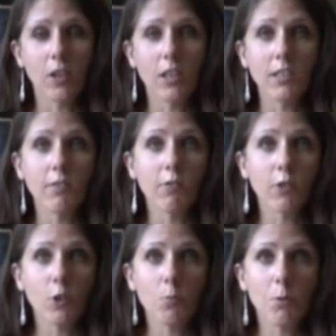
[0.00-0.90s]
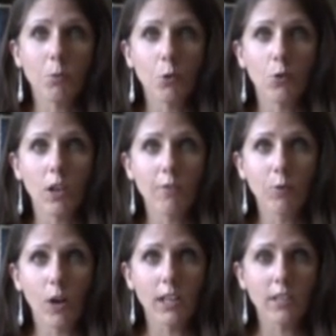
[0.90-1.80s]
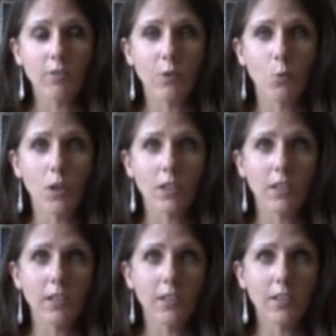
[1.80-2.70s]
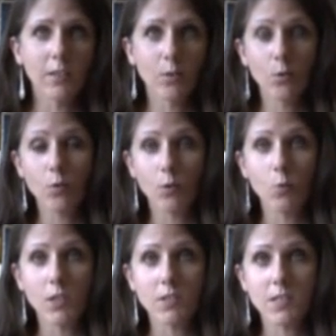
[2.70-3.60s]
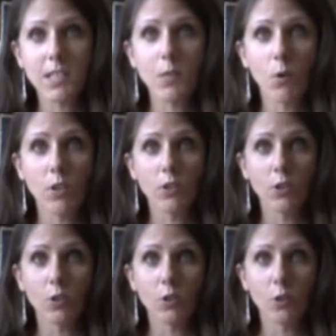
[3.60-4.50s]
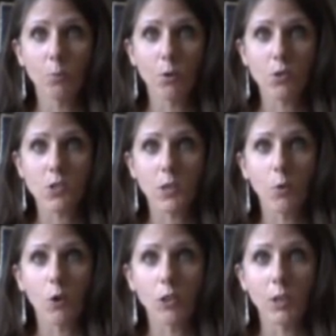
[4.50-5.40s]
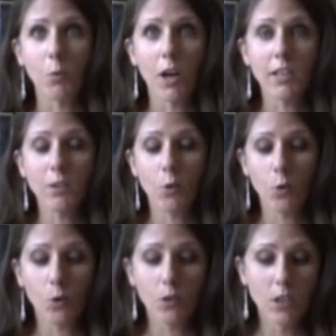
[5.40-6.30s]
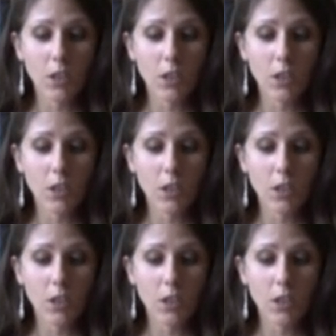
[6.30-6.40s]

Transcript: and even for you people who love wine, if you want to see whether you're purchasing quality wine or